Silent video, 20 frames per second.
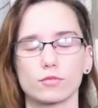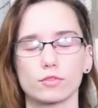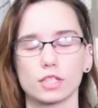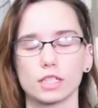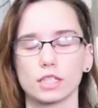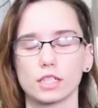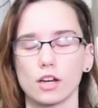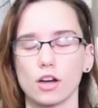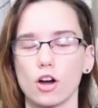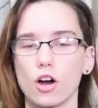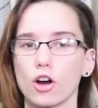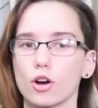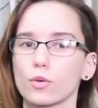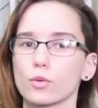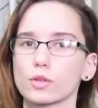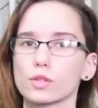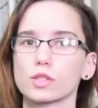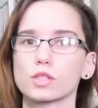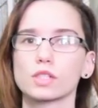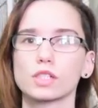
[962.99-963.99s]
really
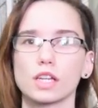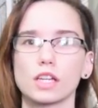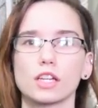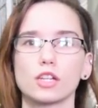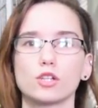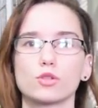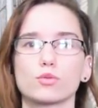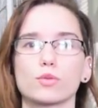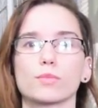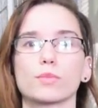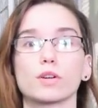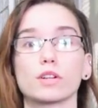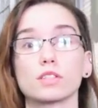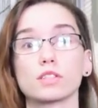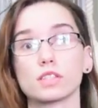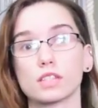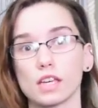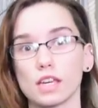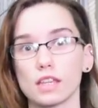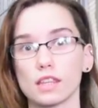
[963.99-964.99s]
awkward stage where
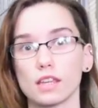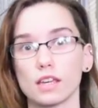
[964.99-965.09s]
birds think